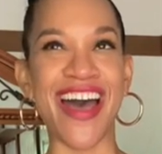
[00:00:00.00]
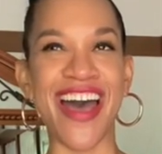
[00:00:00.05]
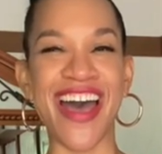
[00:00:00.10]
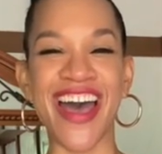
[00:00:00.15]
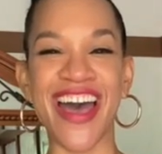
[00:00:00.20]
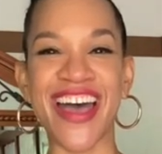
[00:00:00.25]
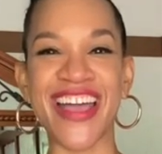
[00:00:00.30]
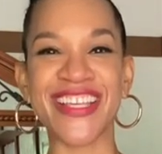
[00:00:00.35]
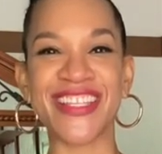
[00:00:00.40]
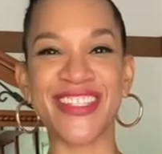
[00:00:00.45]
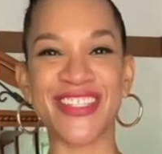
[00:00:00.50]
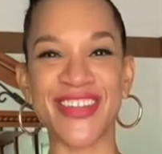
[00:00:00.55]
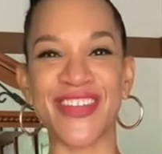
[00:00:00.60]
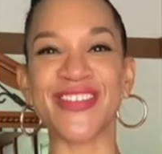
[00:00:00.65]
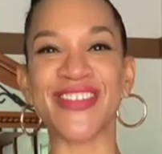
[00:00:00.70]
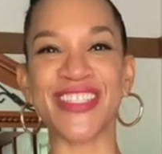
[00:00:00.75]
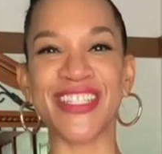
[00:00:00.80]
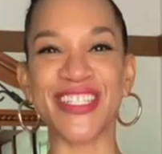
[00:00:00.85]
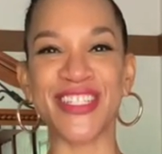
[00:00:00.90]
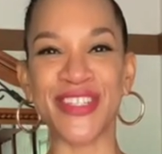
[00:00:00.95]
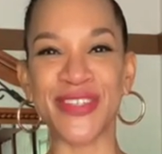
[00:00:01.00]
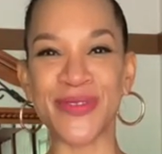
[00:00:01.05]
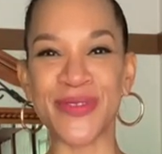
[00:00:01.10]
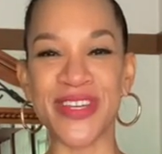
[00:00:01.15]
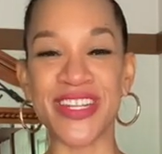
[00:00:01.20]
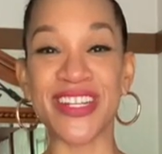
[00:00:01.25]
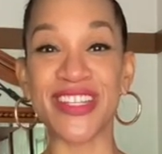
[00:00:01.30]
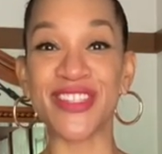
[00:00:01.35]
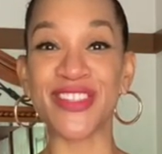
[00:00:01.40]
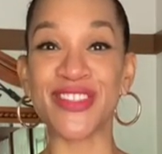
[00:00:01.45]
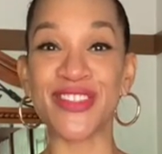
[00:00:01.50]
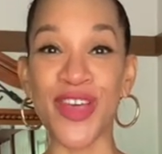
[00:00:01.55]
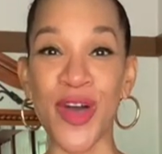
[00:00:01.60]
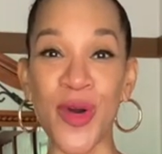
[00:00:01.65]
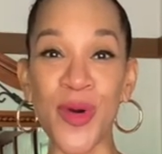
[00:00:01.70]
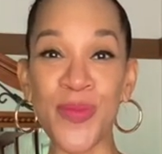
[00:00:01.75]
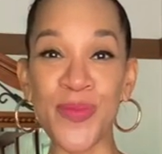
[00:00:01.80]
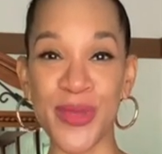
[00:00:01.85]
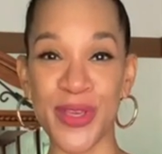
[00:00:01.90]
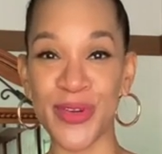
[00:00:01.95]
I certainly do. It is
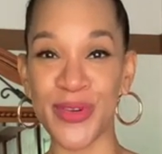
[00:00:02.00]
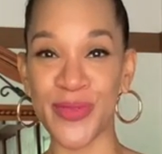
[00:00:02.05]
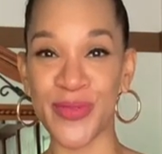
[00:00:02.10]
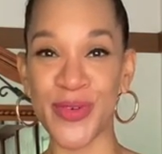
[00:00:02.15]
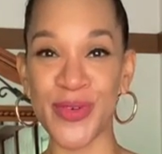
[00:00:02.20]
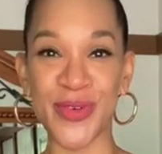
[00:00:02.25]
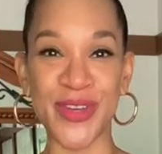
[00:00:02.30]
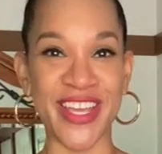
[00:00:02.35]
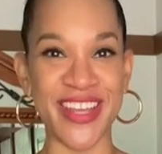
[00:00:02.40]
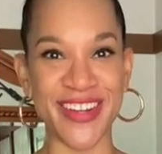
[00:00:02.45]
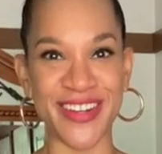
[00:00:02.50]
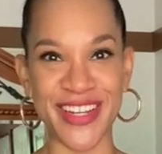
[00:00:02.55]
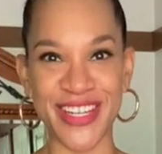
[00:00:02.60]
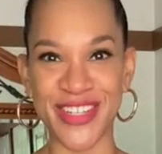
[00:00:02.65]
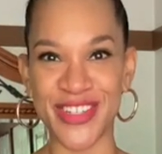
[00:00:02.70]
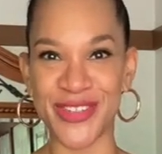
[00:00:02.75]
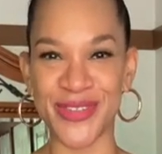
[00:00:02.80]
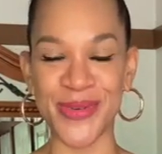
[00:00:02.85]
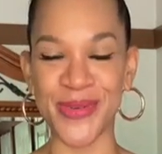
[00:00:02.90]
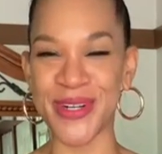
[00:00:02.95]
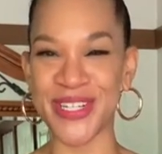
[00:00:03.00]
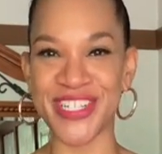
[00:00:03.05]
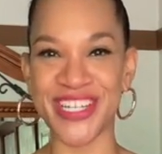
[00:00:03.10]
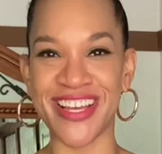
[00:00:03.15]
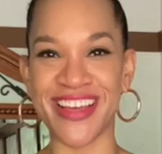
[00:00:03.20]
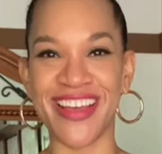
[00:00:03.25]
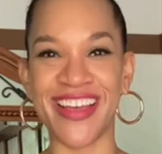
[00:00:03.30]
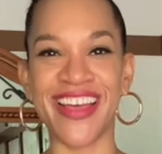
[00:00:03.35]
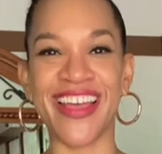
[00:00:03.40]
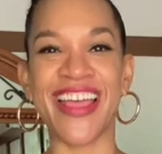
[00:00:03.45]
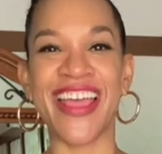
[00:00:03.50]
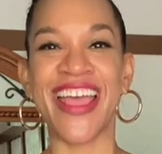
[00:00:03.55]
so beautiful here in Georgia.